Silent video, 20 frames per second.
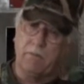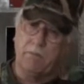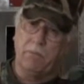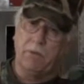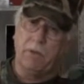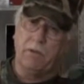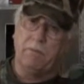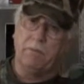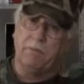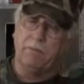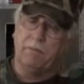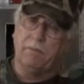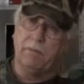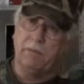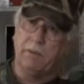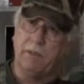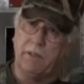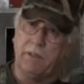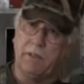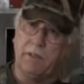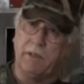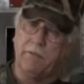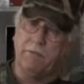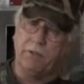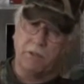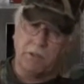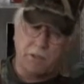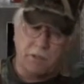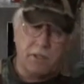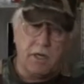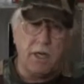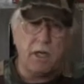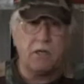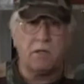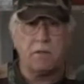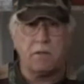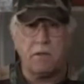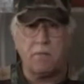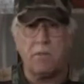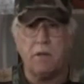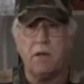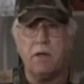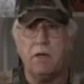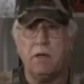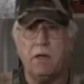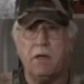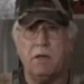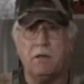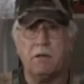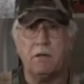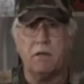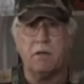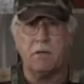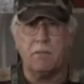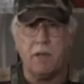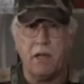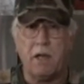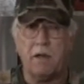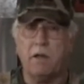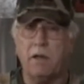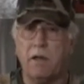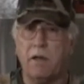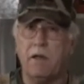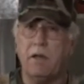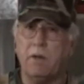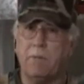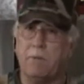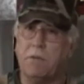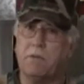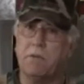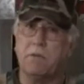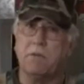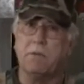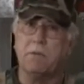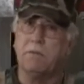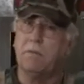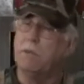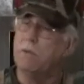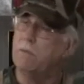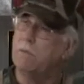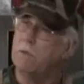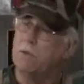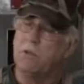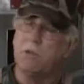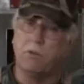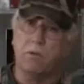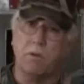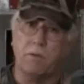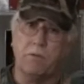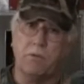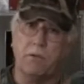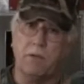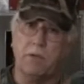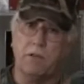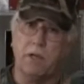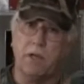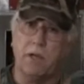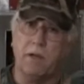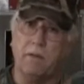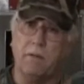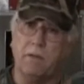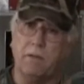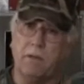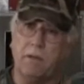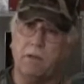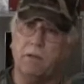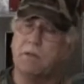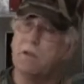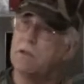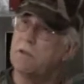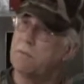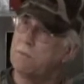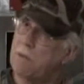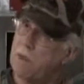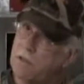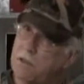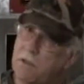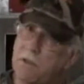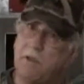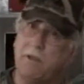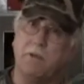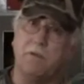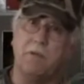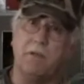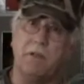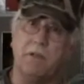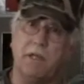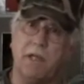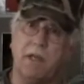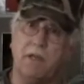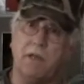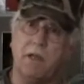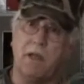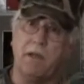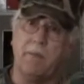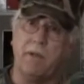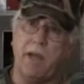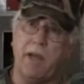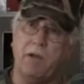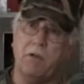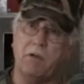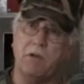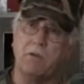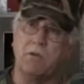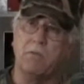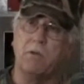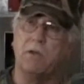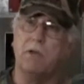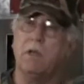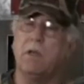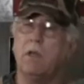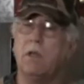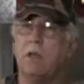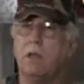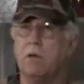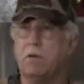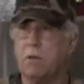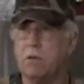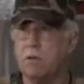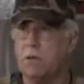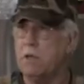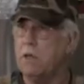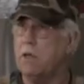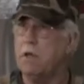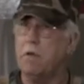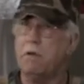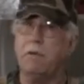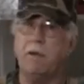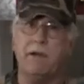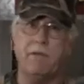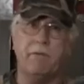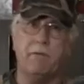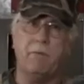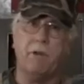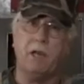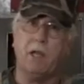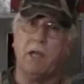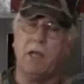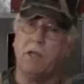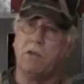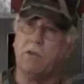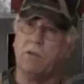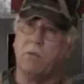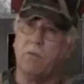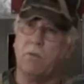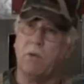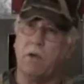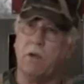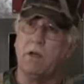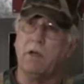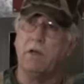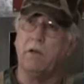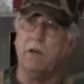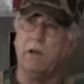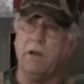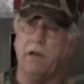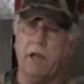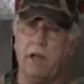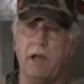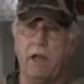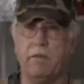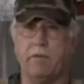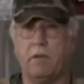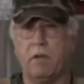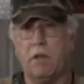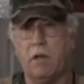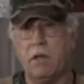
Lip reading: But if there's a chance somebody needs to come out and help us, we would sure appreciate it, because especially on the daytime hours when, of course, you know, everybody has to work, when they have